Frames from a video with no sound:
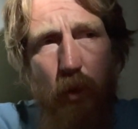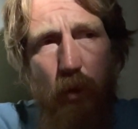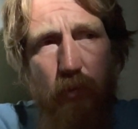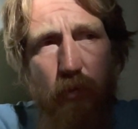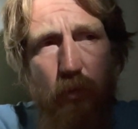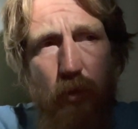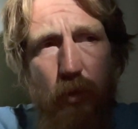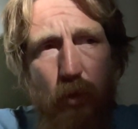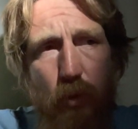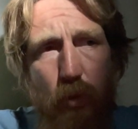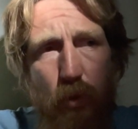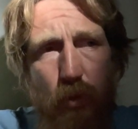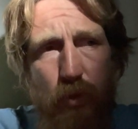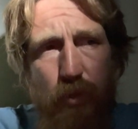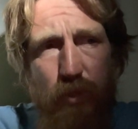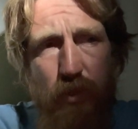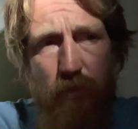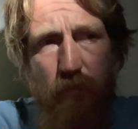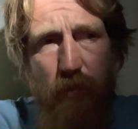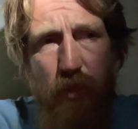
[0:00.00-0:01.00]
over the
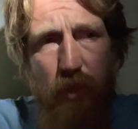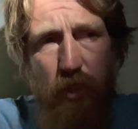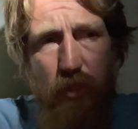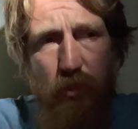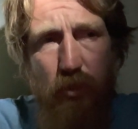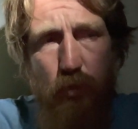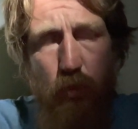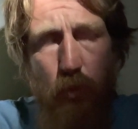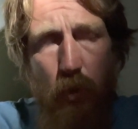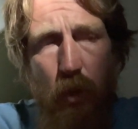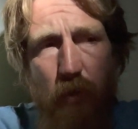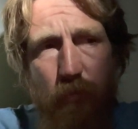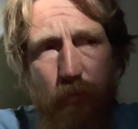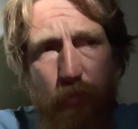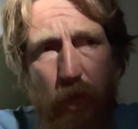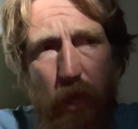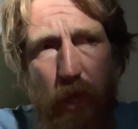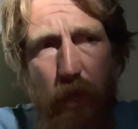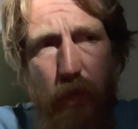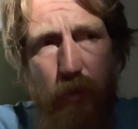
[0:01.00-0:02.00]
course of the next 12
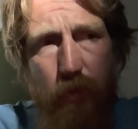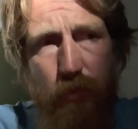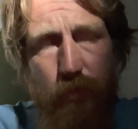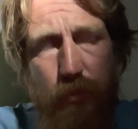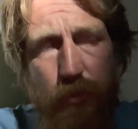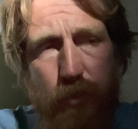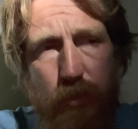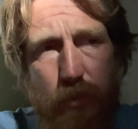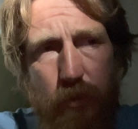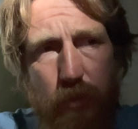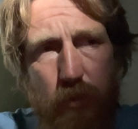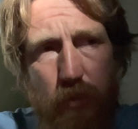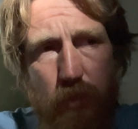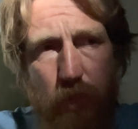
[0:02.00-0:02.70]
miles,